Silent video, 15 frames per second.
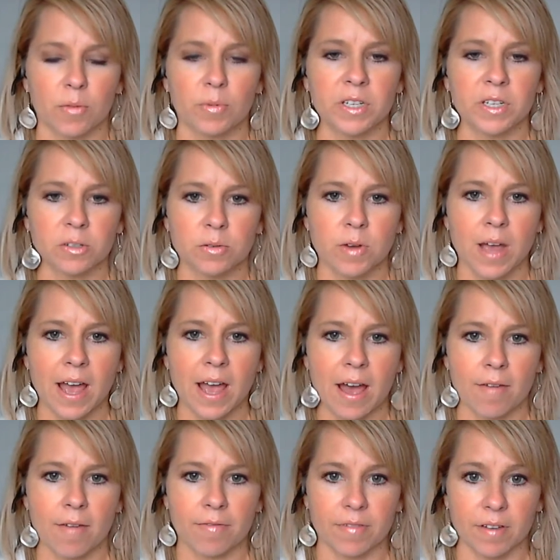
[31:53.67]
we do
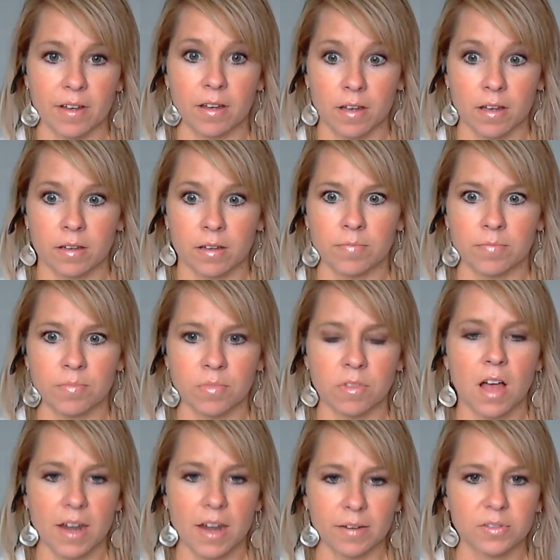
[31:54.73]
have a
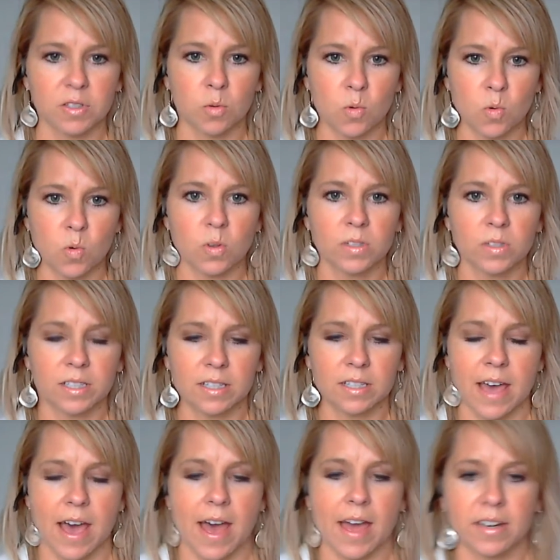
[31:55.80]
lot of schools
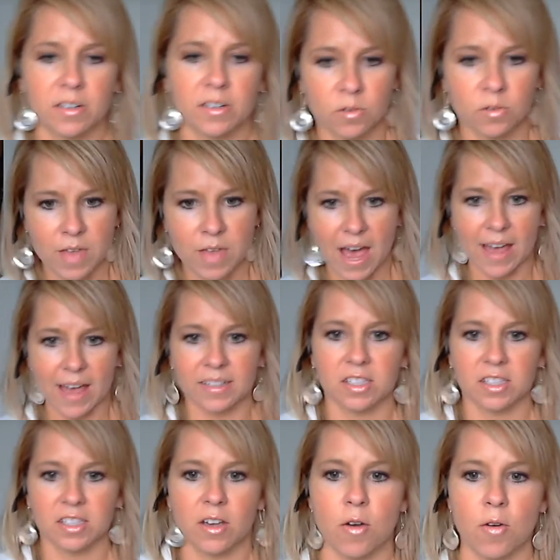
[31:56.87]
that do that, and
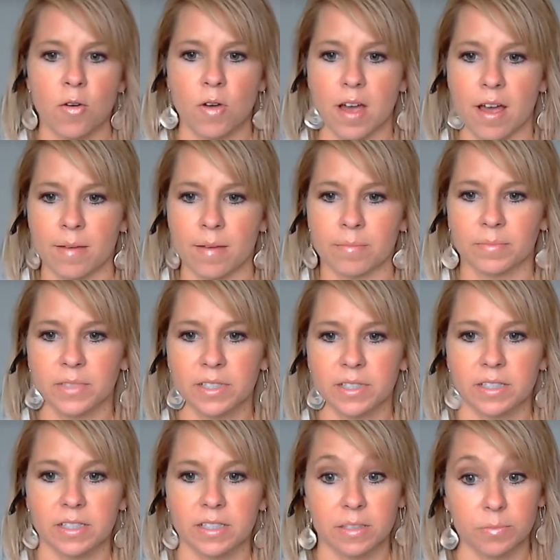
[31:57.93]
so
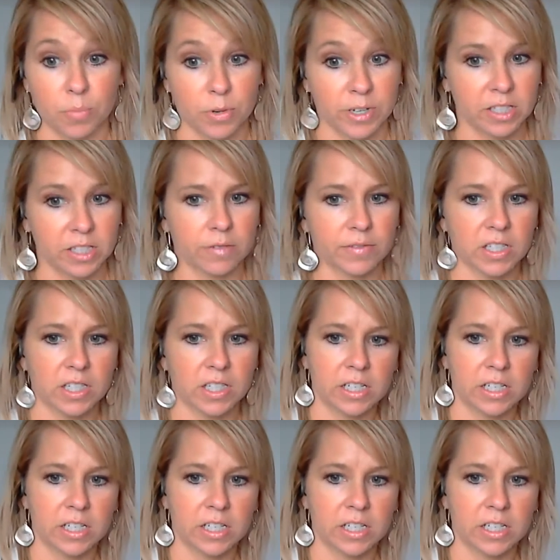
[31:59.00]
pre-service